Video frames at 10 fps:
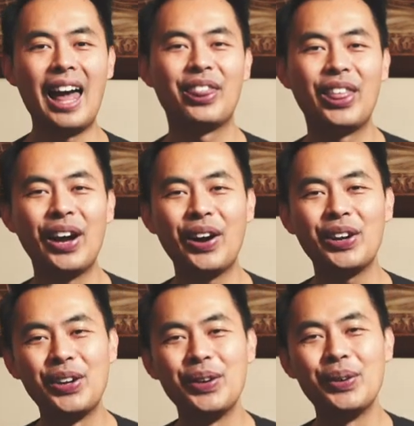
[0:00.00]
And
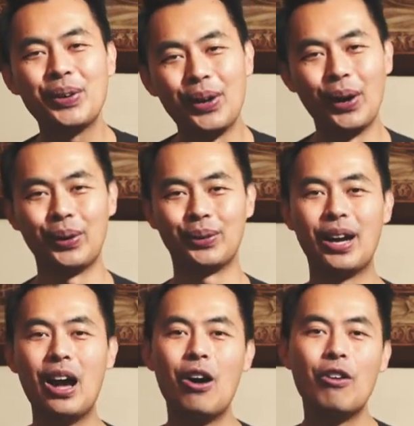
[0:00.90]
there you go.
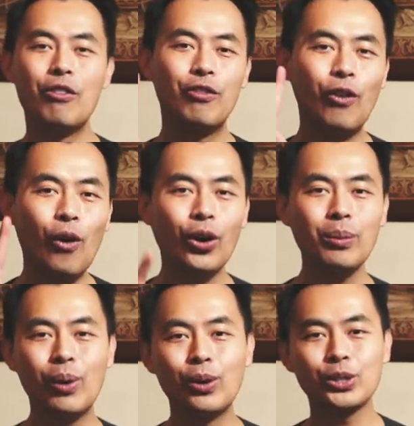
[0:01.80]

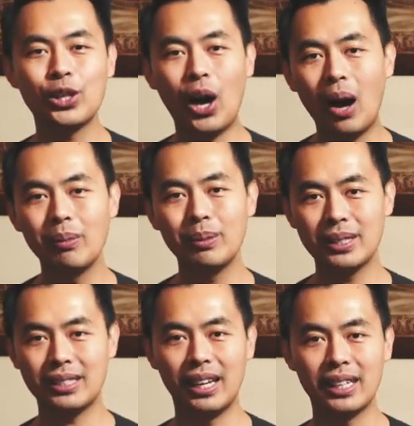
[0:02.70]
Four most common
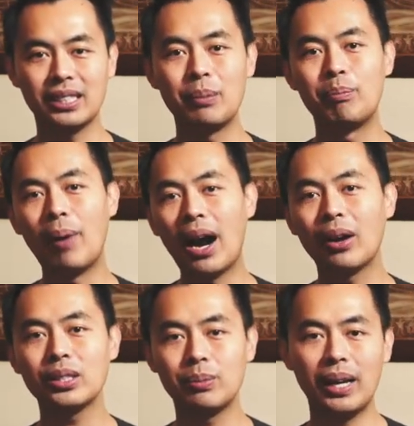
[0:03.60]
mistakes
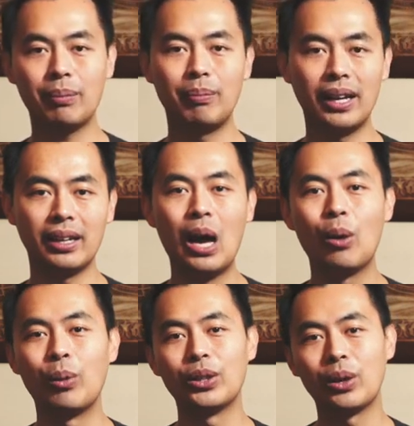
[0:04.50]
buyers might make
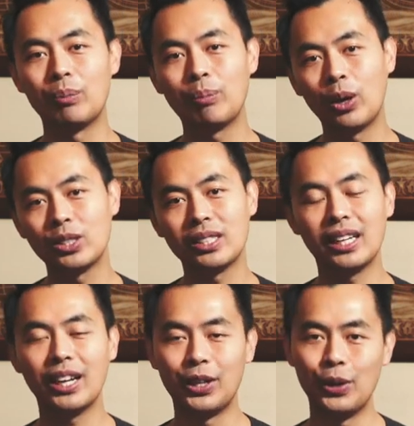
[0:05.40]
when they're
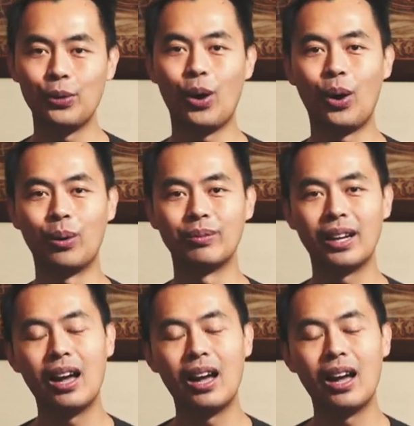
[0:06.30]
purchasing a new home.